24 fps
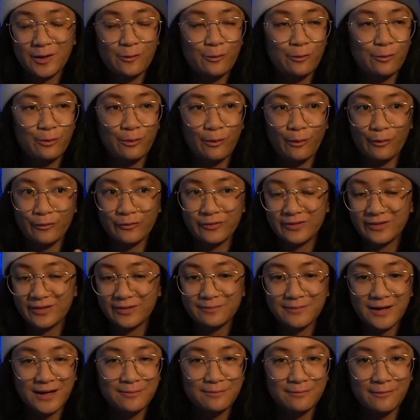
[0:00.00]
Quotes in
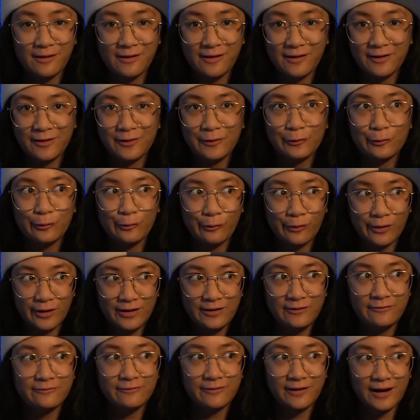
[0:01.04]
my mind
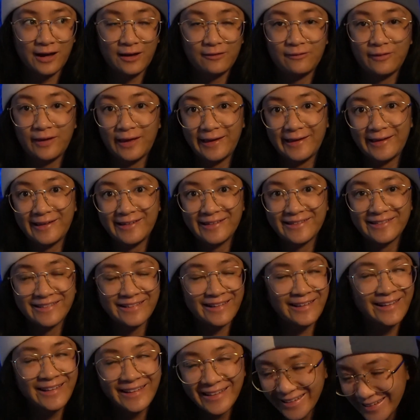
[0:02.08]
25/8.
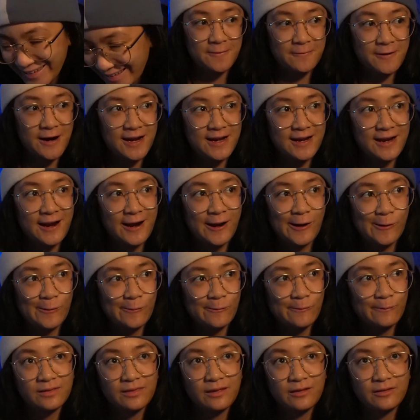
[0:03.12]
Right
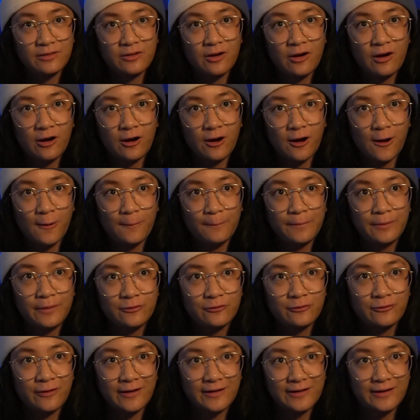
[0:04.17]
now, the top
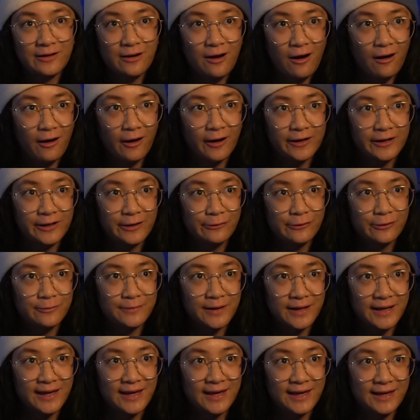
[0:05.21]
trending audio in
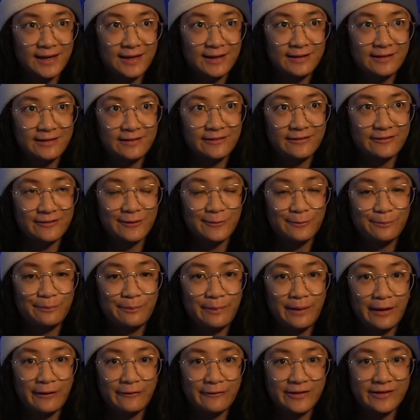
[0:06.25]
my head is the
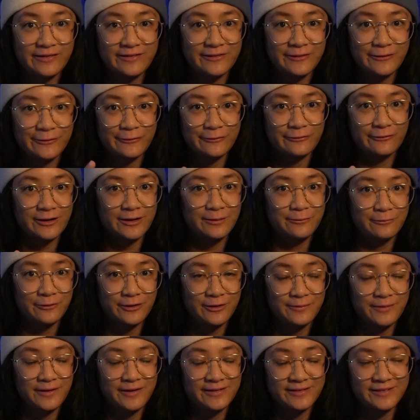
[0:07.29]
Berries and Cream
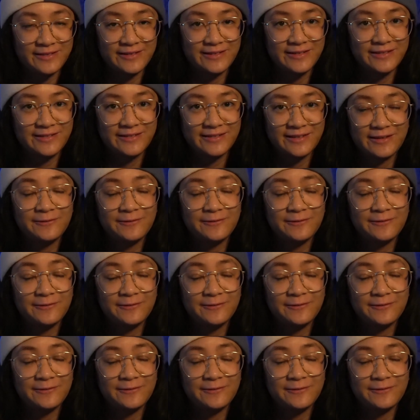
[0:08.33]
remixes.